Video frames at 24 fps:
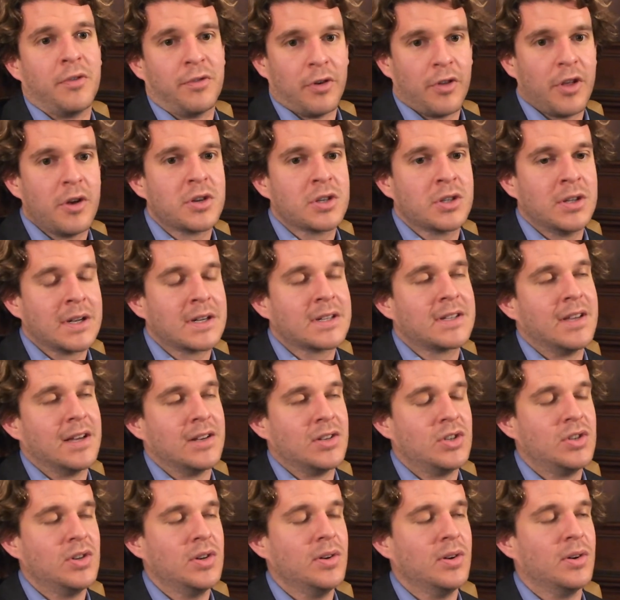But for those cliques
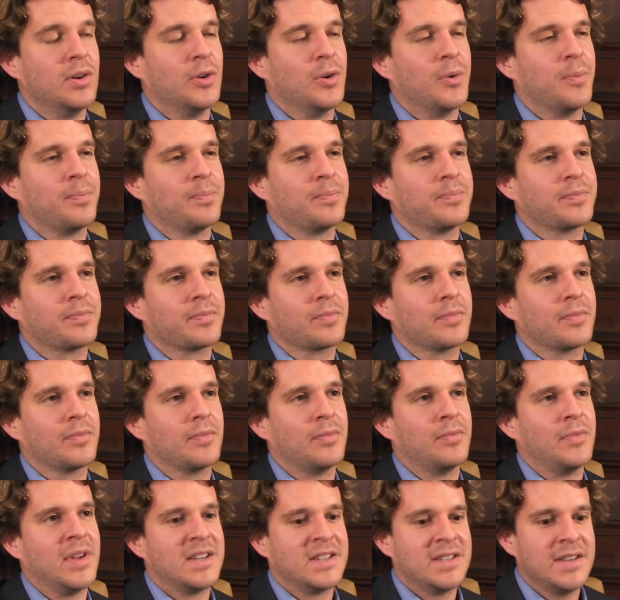that do,
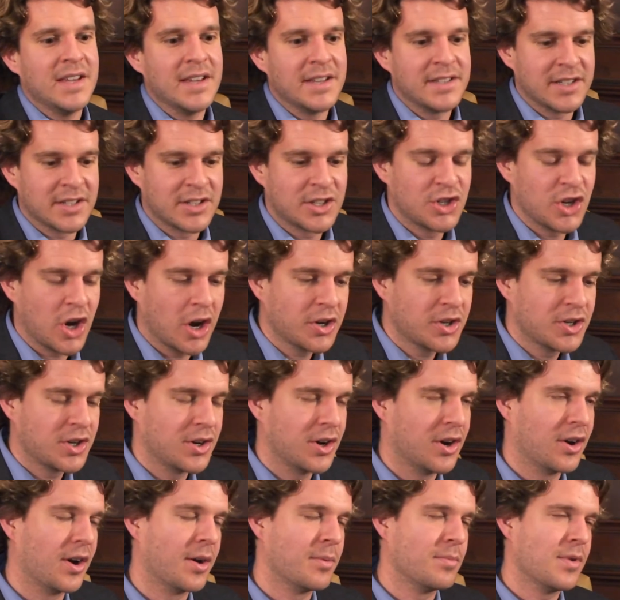they see a
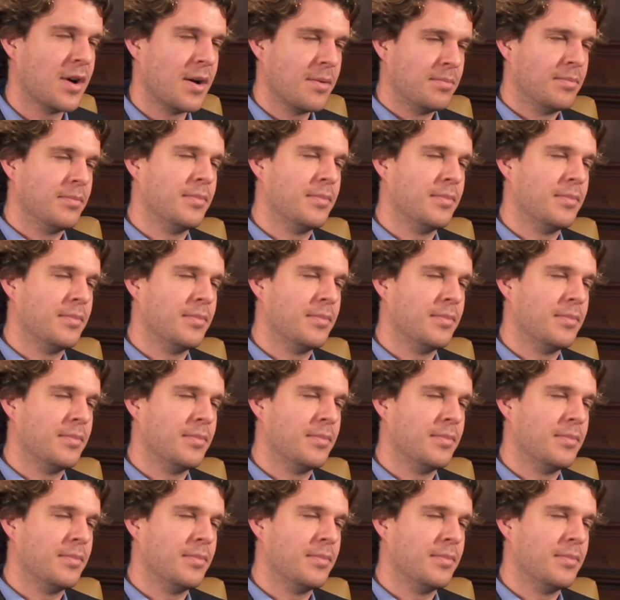disjuncture,